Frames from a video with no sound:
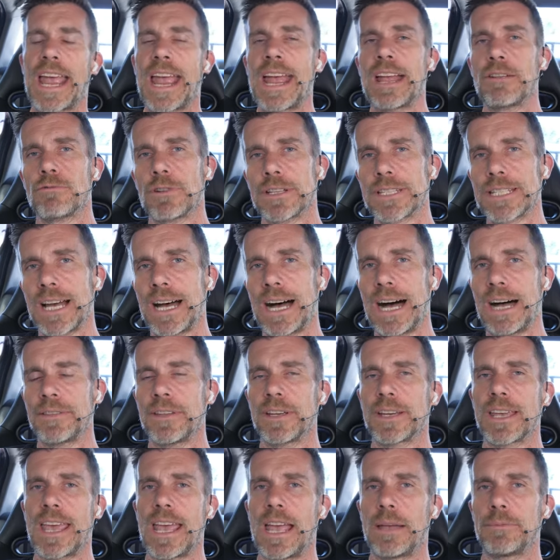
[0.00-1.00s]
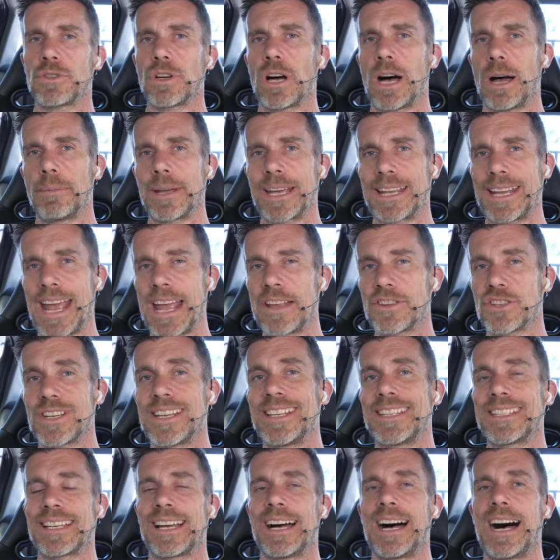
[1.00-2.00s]
and retard the cam timing and actually
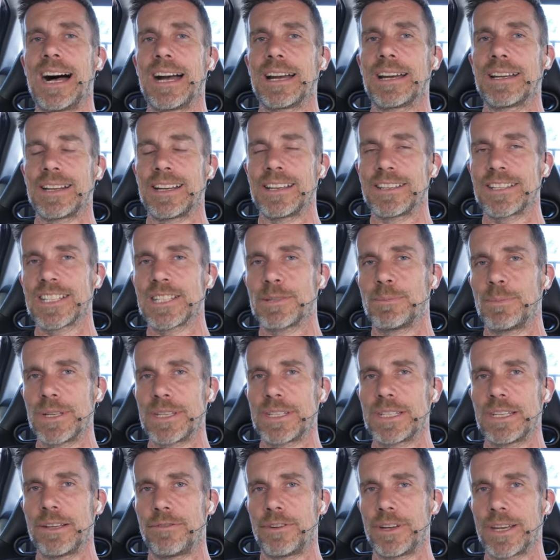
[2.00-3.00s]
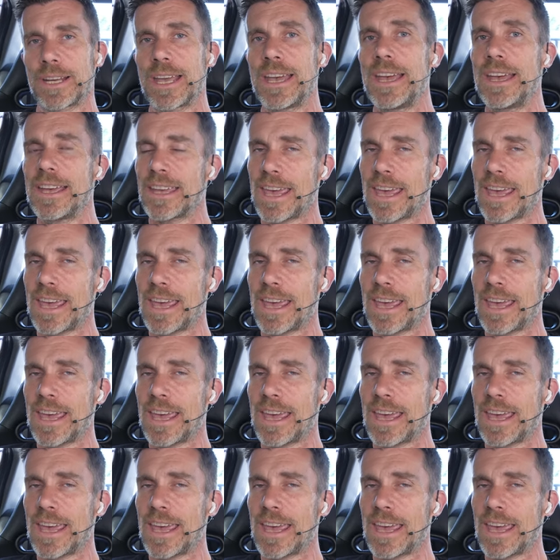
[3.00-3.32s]
target a specific